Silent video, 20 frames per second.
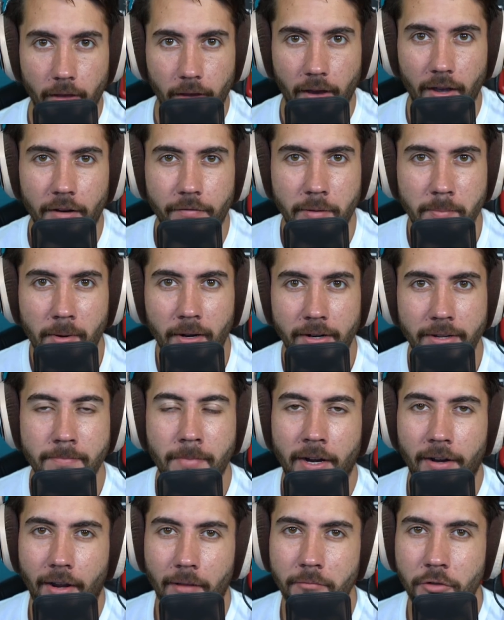Hi everybody,
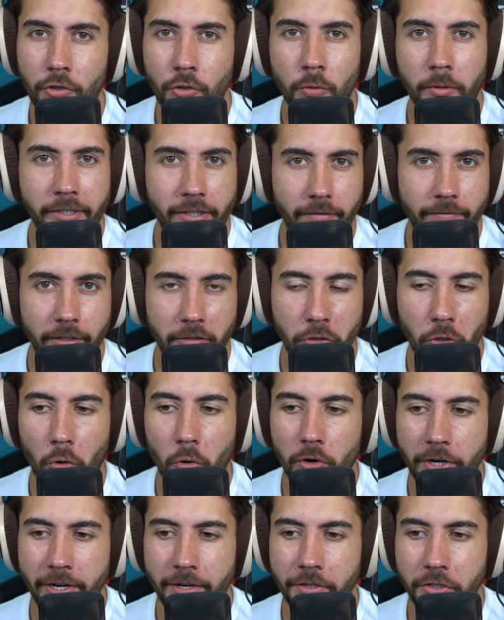my name's Julia
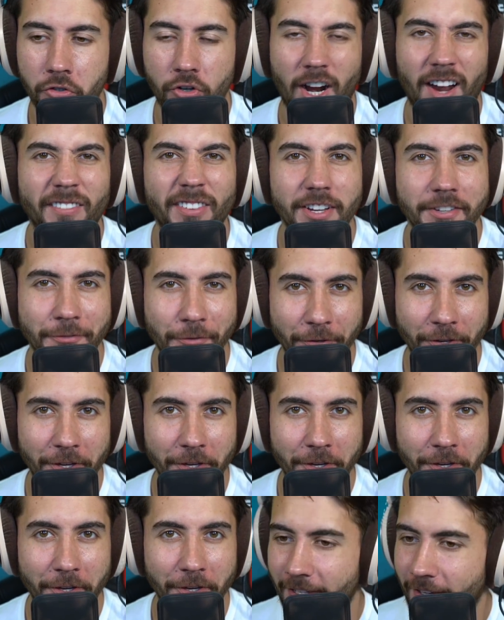Victorious. Traffic's looking
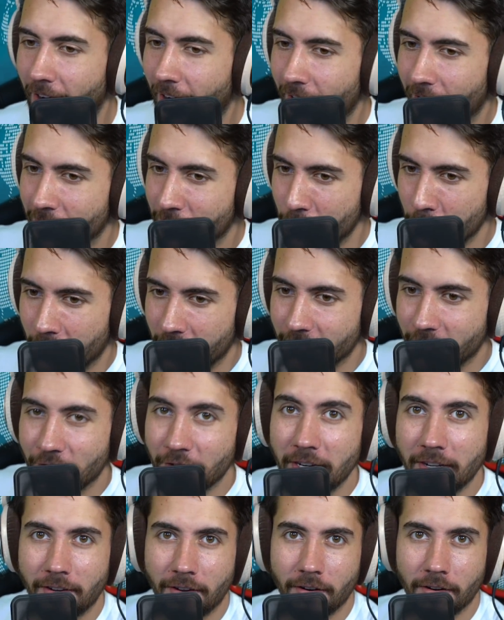good tonight as you can
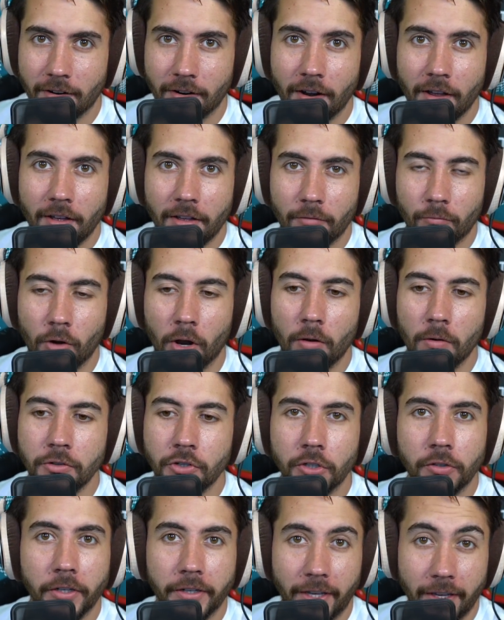see here. Roads
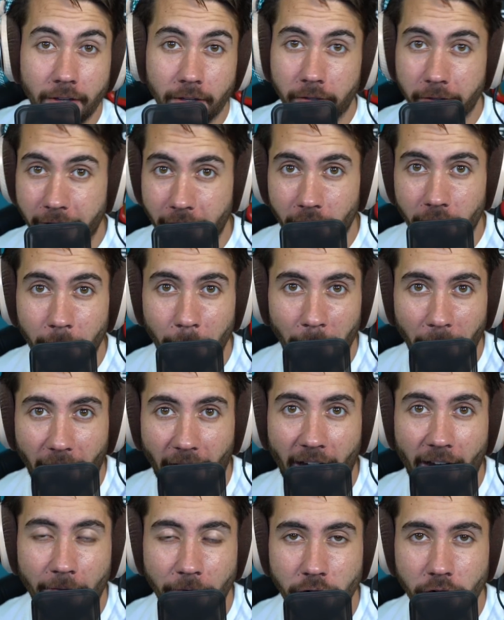are looking clear
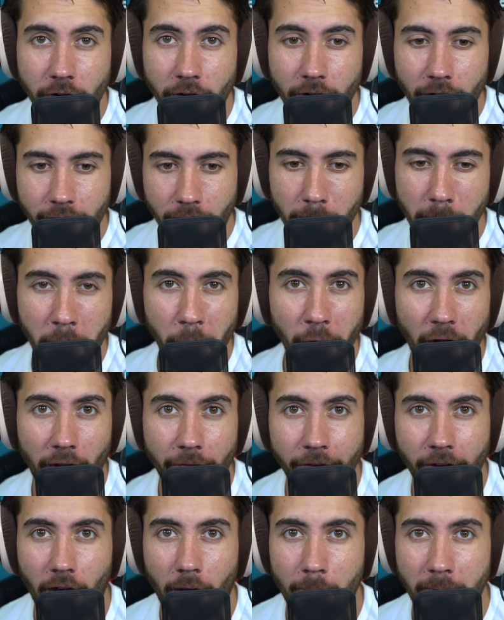after the
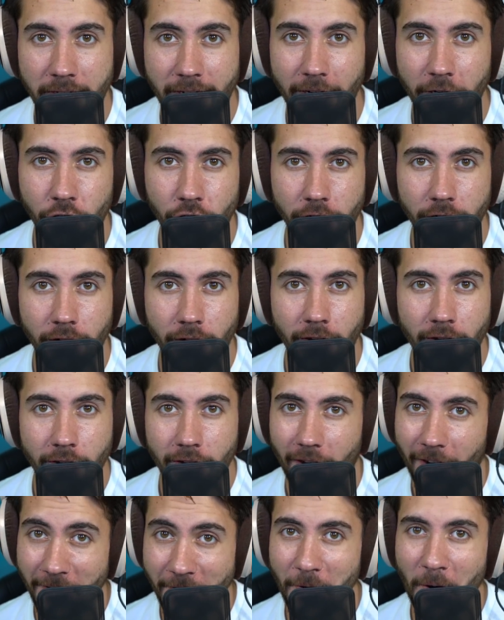build-off competition.
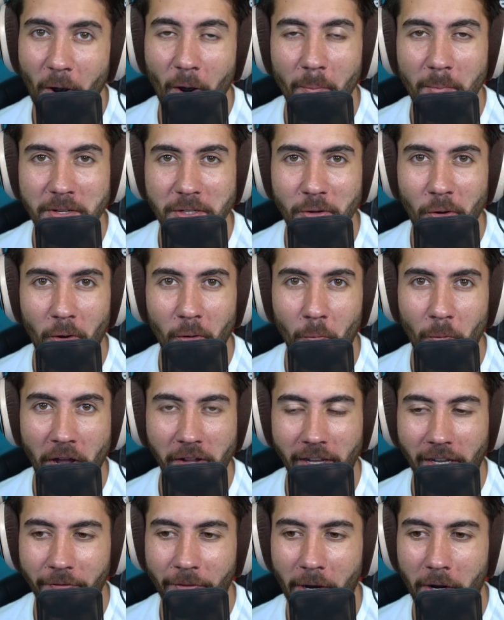I do hope it's going
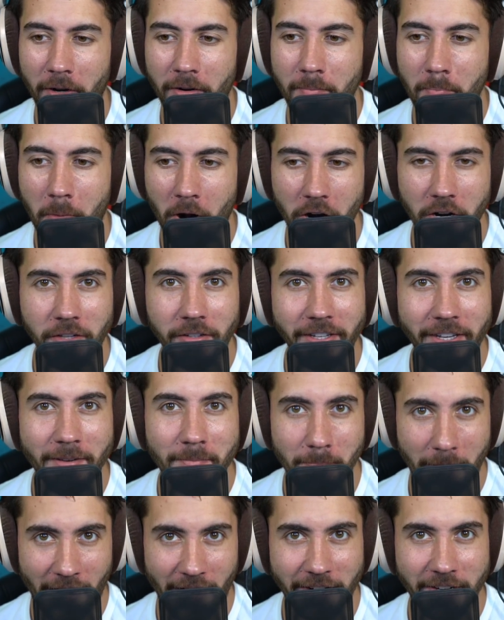well out there. Barkley,
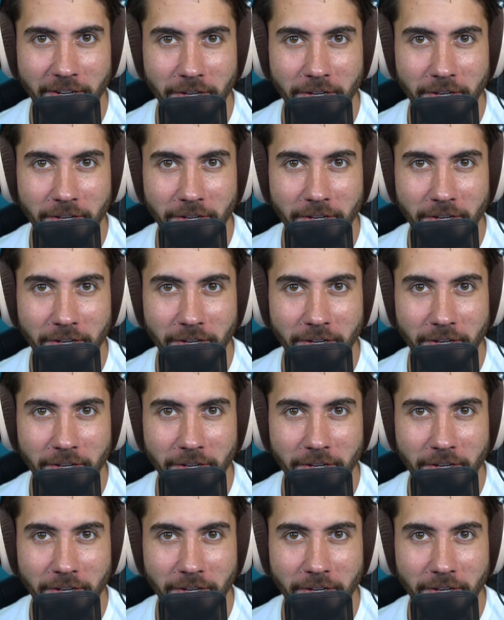back to